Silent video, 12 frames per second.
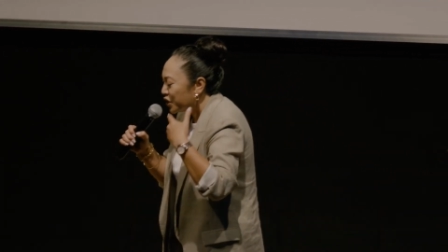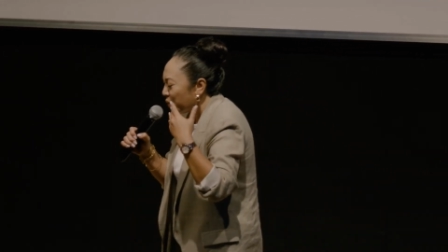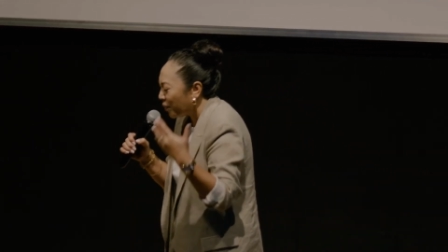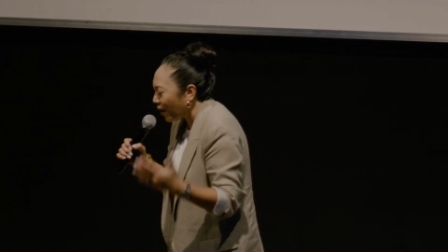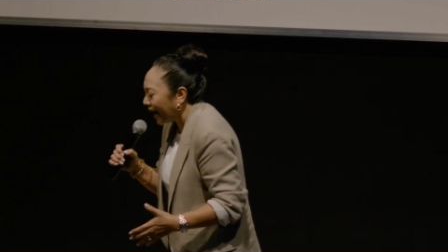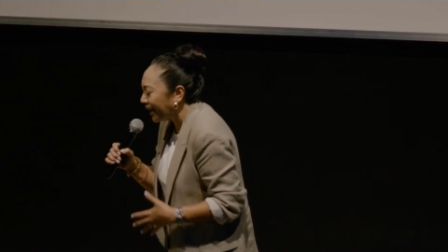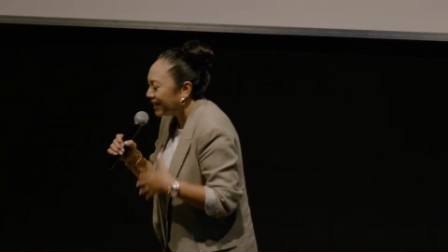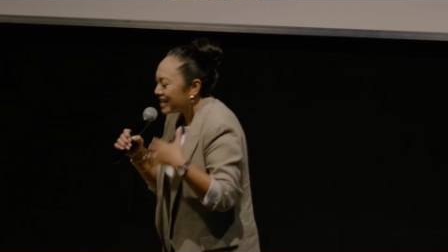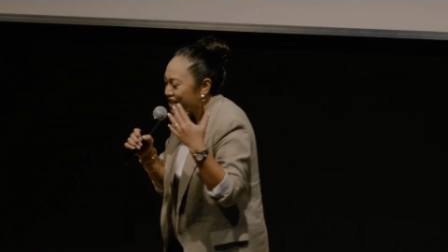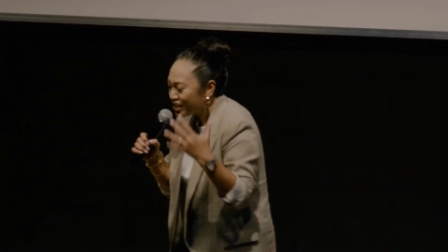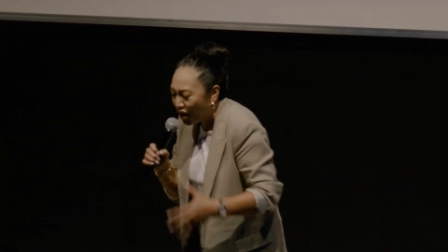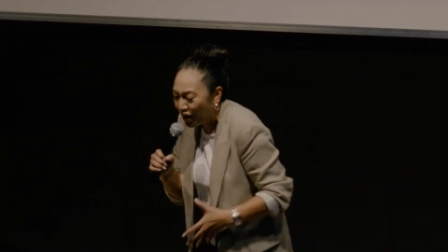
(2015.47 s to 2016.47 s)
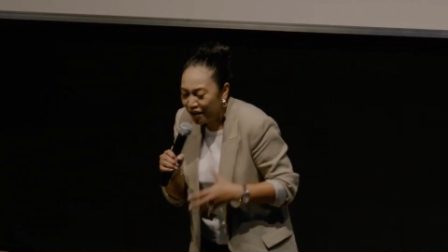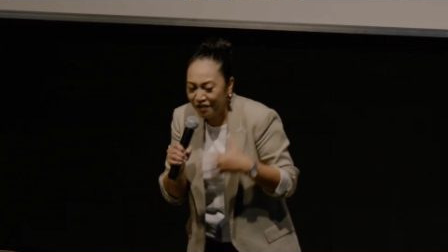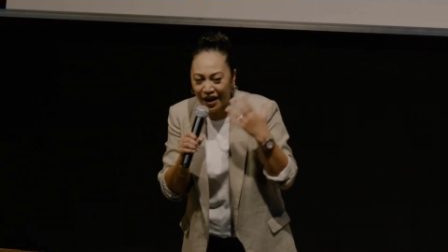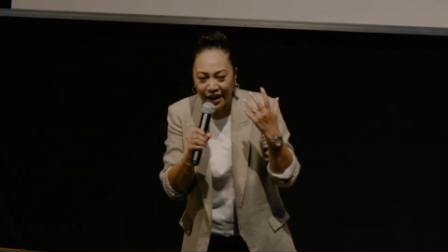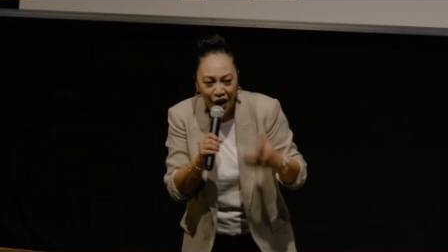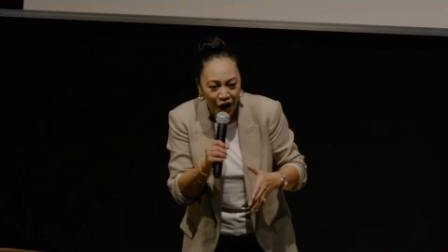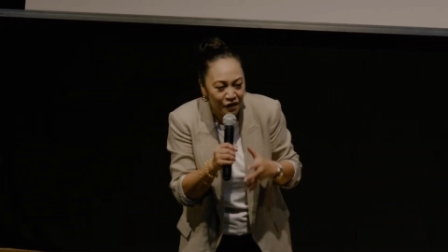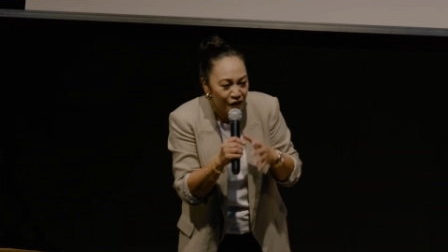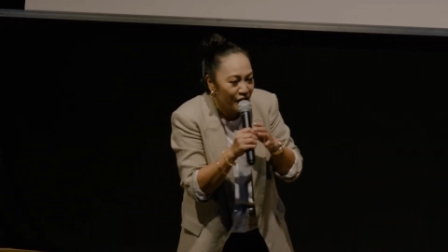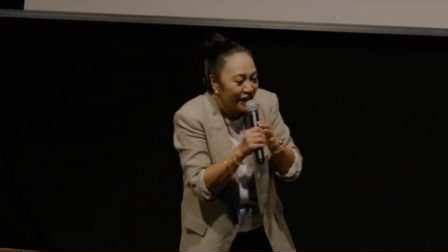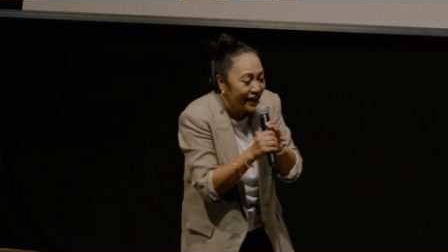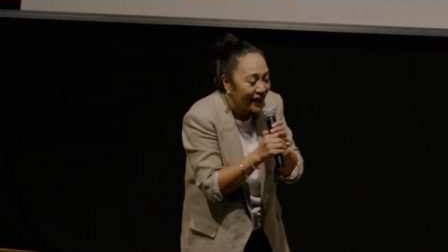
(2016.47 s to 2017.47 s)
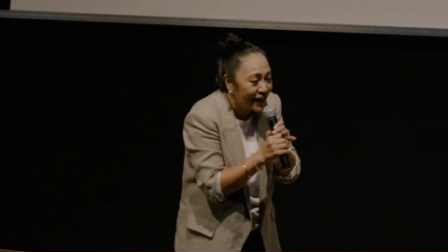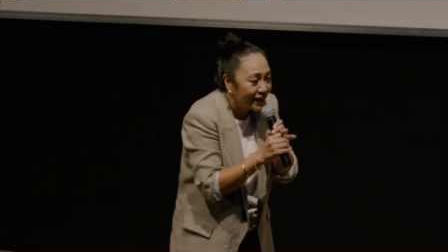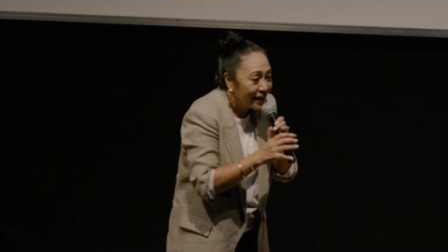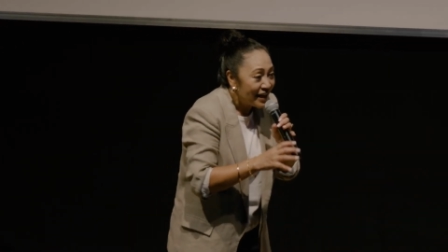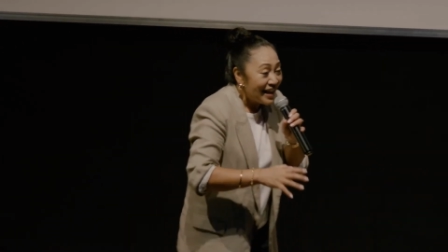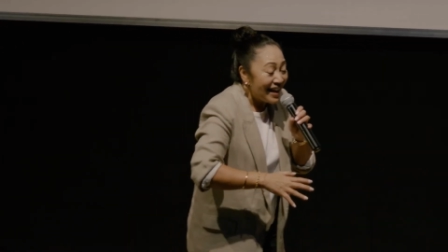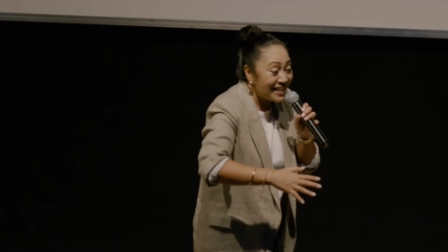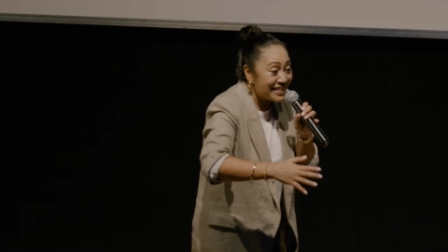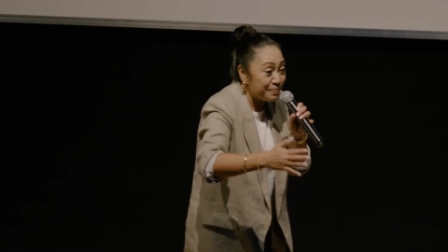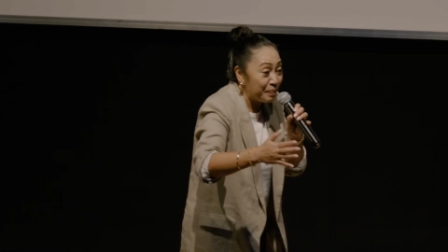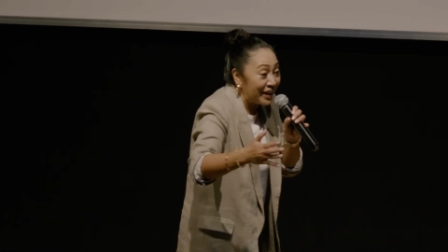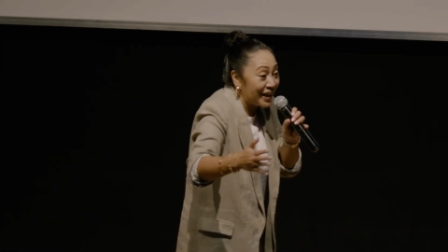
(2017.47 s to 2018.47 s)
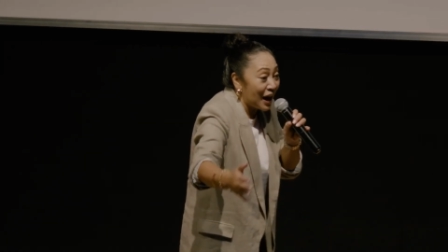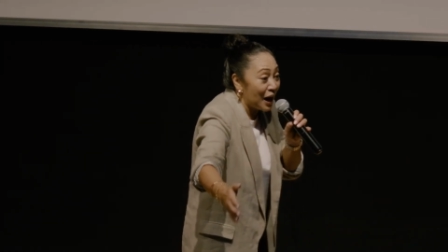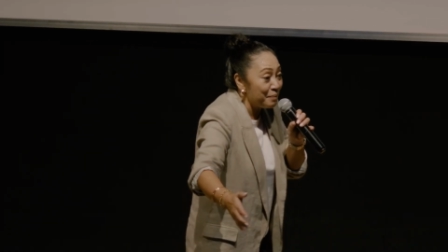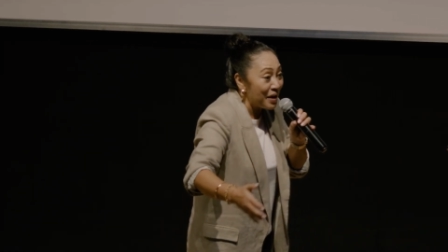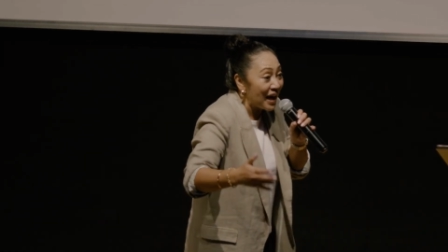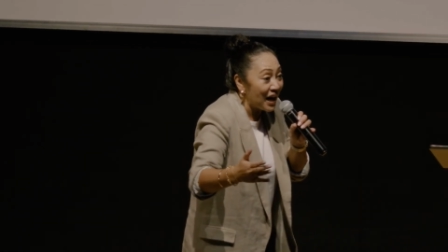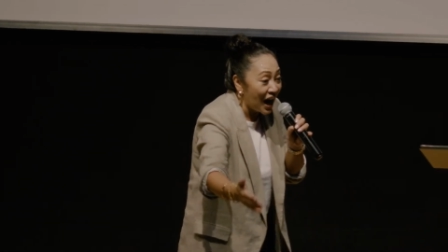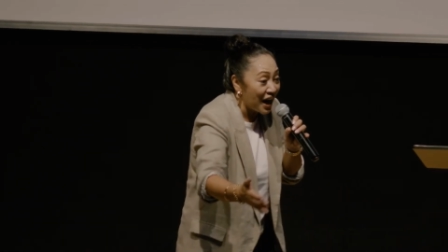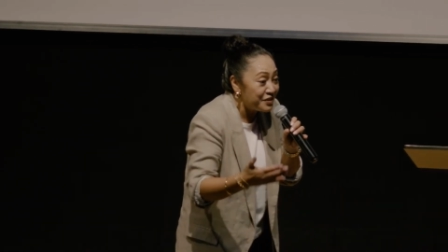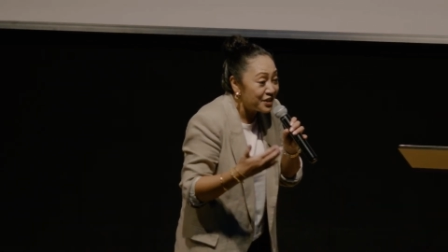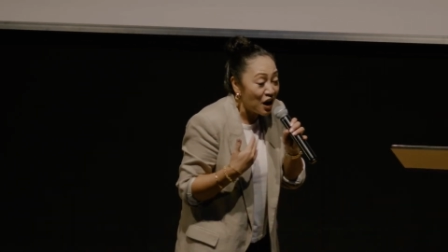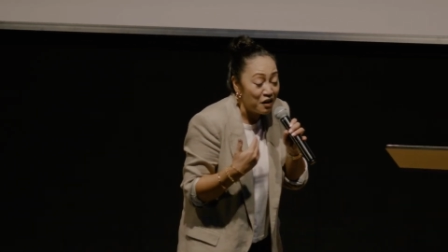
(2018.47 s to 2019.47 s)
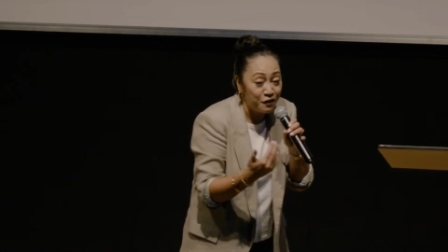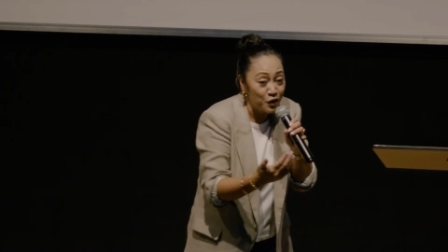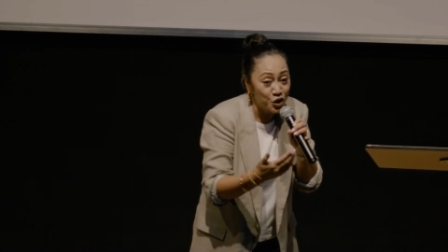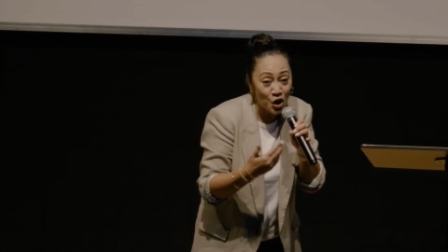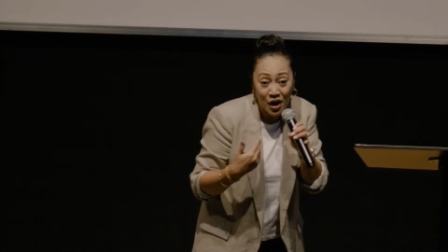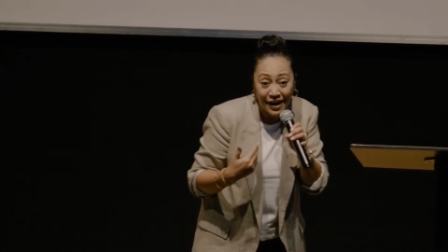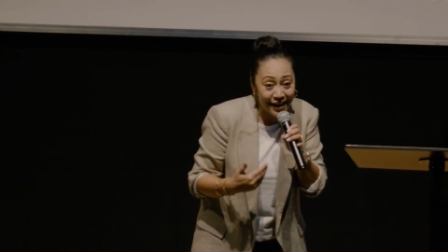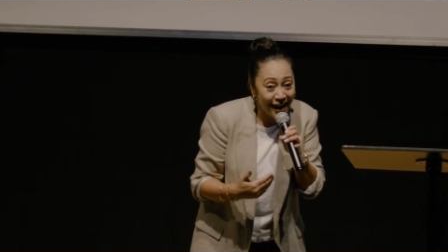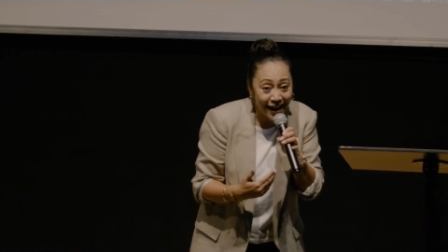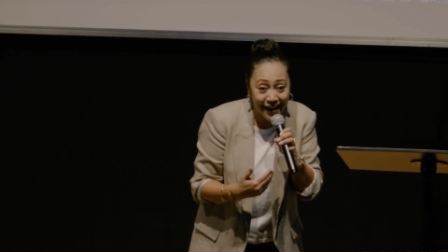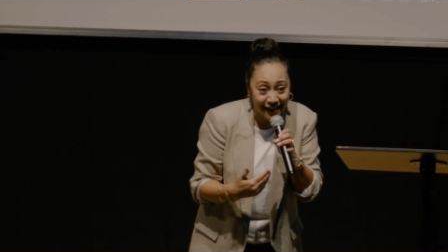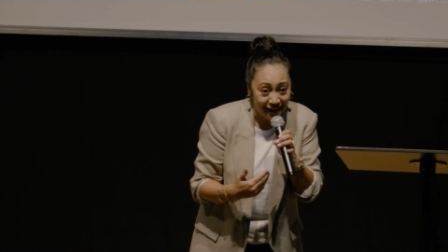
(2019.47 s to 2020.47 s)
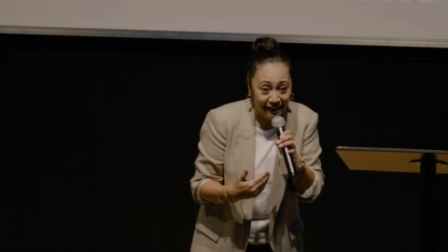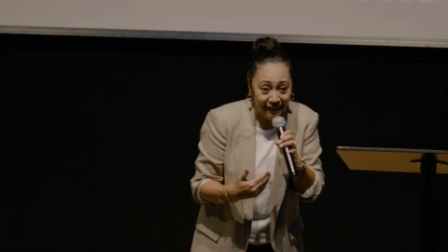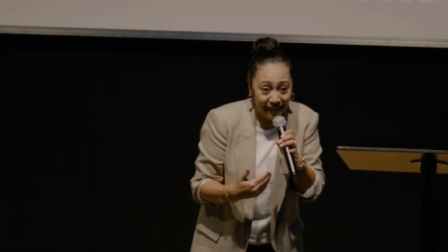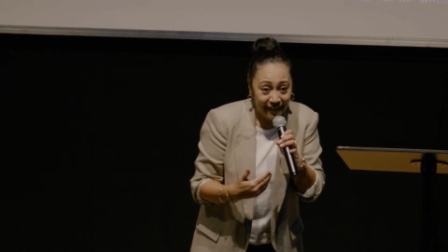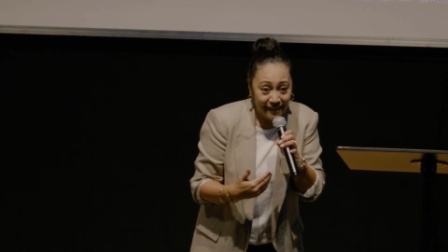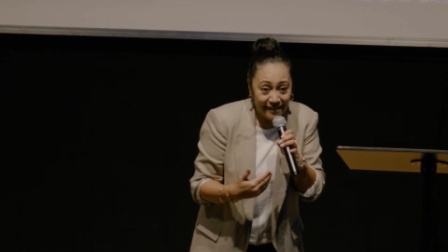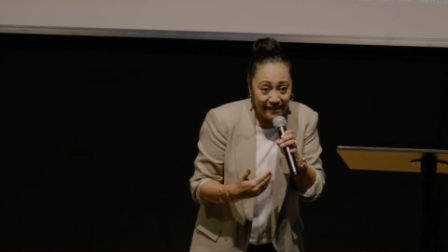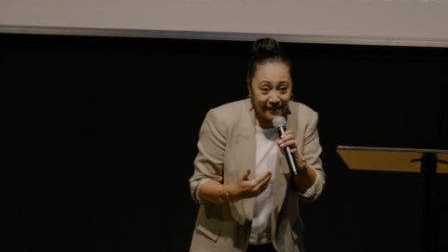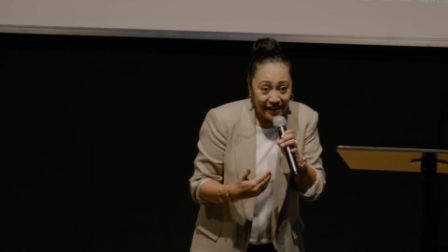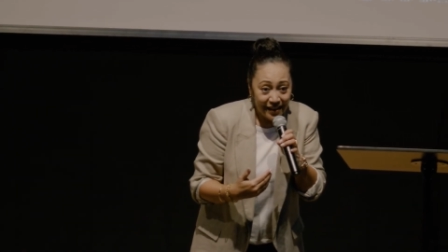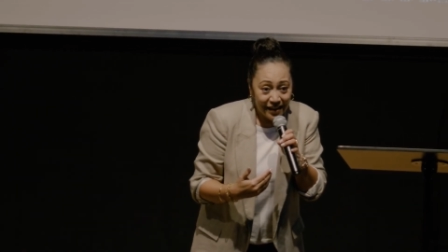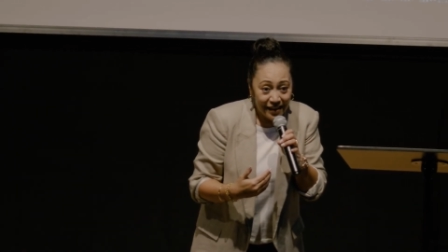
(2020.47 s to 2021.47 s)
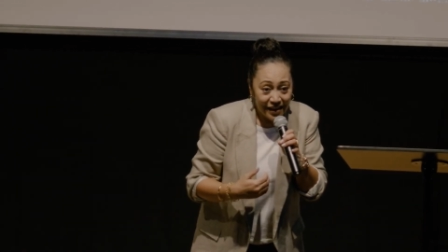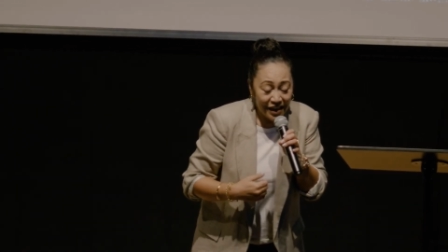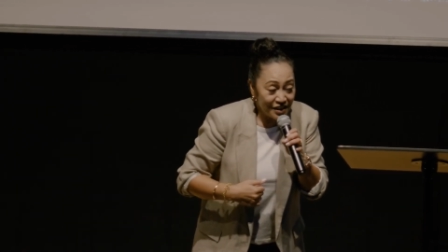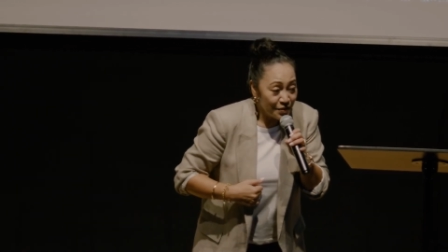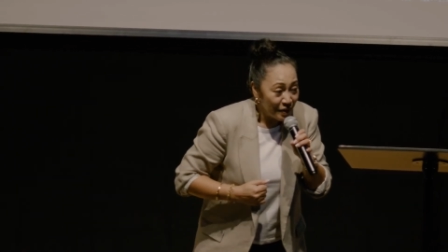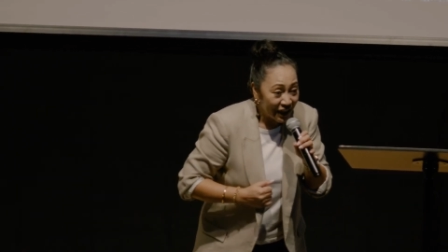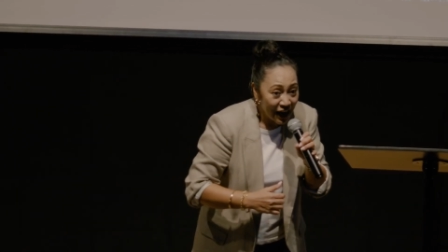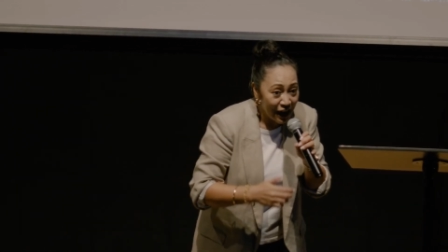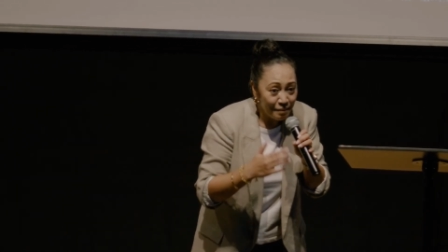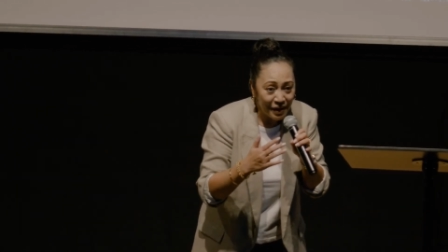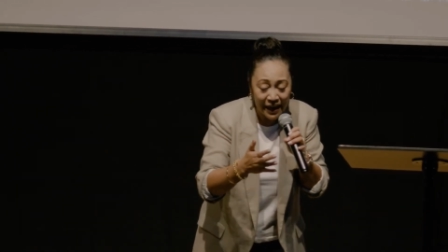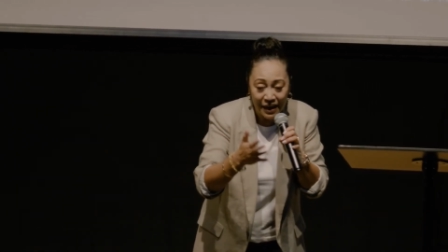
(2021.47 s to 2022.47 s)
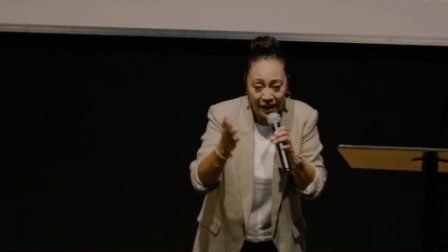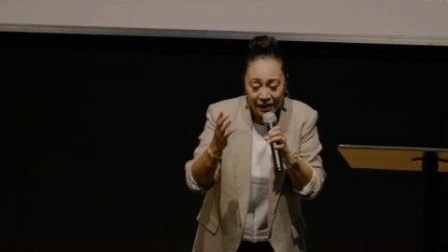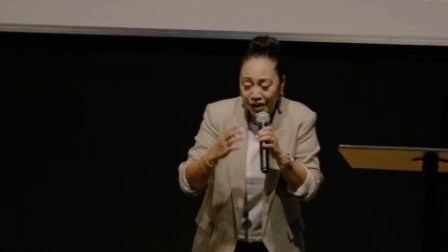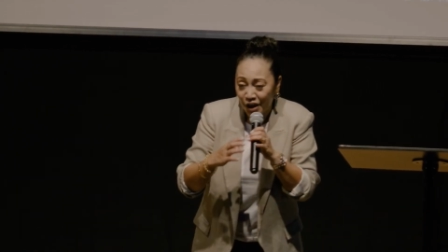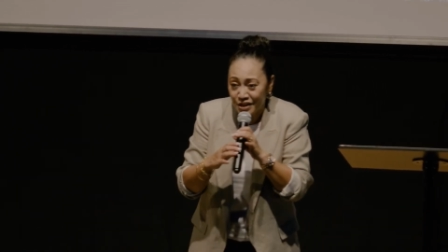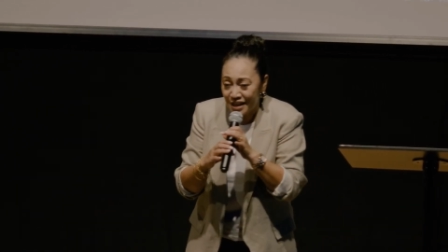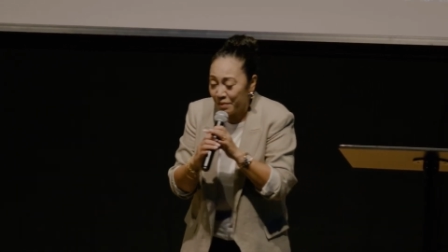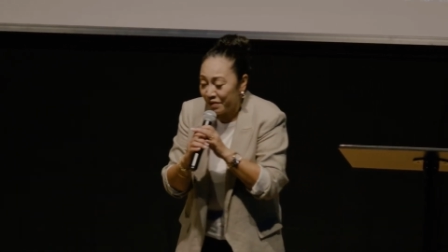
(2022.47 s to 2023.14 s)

to practice over and over again. It's become a lifestyle for John and I. It's become, and you know, some